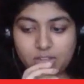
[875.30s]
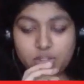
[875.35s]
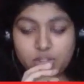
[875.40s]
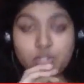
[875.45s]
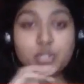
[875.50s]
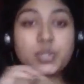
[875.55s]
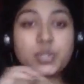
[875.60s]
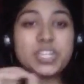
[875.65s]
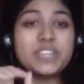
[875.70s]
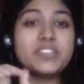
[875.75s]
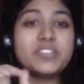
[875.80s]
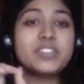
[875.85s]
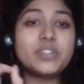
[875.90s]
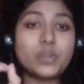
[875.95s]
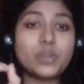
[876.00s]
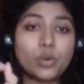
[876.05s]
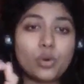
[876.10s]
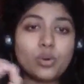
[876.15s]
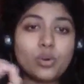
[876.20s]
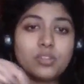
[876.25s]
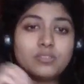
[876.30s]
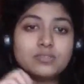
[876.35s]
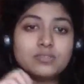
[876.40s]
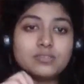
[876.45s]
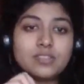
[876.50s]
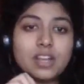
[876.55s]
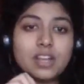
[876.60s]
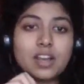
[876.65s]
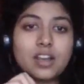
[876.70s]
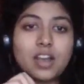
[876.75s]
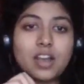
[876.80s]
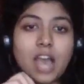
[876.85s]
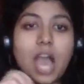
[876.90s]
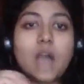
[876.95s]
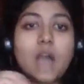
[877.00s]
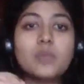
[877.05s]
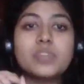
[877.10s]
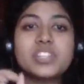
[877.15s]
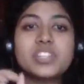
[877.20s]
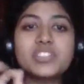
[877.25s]
Do you even know
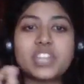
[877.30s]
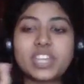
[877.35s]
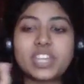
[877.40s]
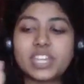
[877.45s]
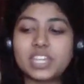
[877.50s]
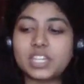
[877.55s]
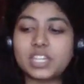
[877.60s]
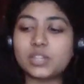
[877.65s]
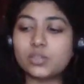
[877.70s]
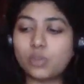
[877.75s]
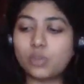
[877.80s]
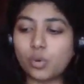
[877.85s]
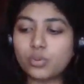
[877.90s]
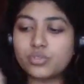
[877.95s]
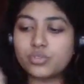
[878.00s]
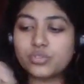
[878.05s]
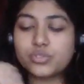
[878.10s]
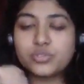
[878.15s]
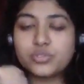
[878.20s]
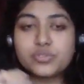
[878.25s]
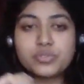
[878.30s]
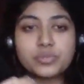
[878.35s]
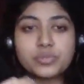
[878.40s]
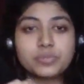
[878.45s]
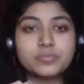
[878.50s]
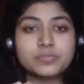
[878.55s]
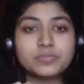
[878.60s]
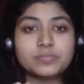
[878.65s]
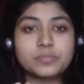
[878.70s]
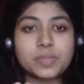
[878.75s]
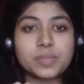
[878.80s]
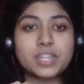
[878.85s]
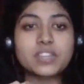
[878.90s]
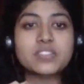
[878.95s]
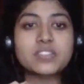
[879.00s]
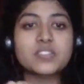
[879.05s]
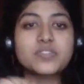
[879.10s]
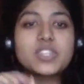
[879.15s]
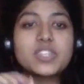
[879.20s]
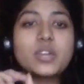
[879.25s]
how much I go through
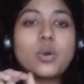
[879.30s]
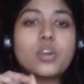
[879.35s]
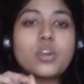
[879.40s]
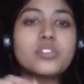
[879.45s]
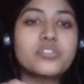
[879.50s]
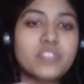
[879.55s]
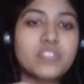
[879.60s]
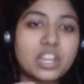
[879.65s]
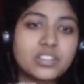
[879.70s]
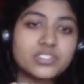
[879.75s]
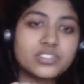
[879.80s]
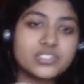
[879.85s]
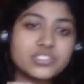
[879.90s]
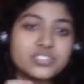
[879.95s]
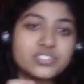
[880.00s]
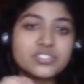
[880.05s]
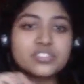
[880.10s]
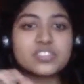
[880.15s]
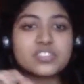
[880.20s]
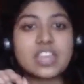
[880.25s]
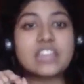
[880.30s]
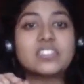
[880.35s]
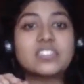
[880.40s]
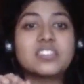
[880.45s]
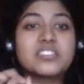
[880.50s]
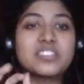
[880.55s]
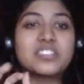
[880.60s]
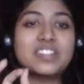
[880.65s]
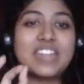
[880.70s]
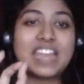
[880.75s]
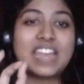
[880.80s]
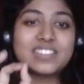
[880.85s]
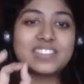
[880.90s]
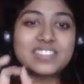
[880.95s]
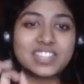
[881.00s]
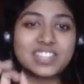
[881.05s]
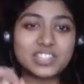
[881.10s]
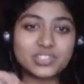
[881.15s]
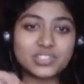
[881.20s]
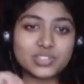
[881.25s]
because of the contractions and the
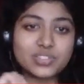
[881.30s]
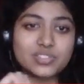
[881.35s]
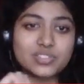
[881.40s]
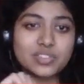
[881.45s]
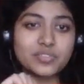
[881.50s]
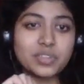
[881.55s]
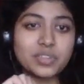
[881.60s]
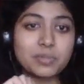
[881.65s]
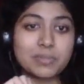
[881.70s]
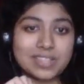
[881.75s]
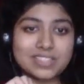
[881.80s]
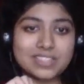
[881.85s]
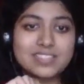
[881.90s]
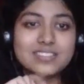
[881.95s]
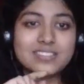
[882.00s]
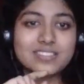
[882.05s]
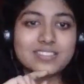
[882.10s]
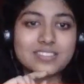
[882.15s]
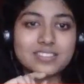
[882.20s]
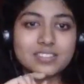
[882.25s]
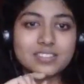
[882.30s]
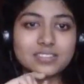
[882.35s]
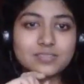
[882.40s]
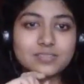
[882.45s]
relaxations of your muscles?